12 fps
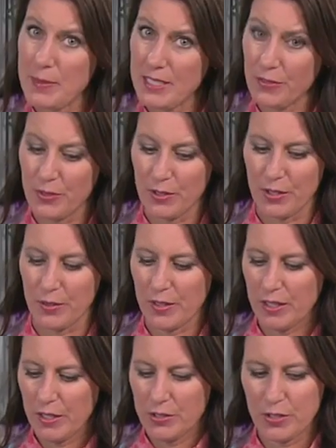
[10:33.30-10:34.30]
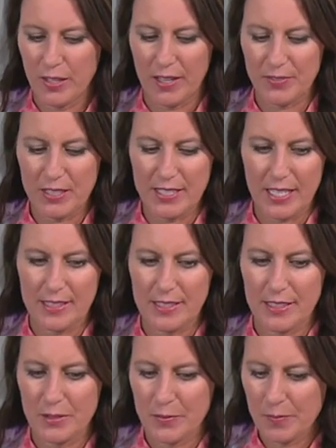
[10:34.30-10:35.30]
be different though, so you have to
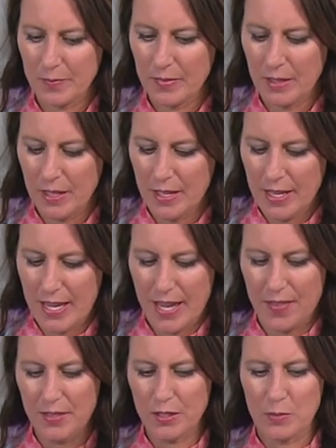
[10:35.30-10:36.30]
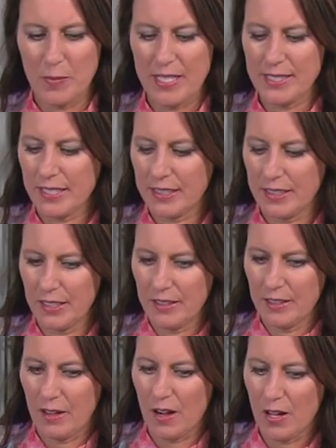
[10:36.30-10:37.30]
test it. And this is
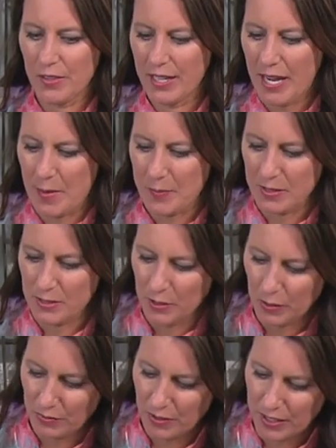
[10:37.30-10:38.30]
basically all that happens. You have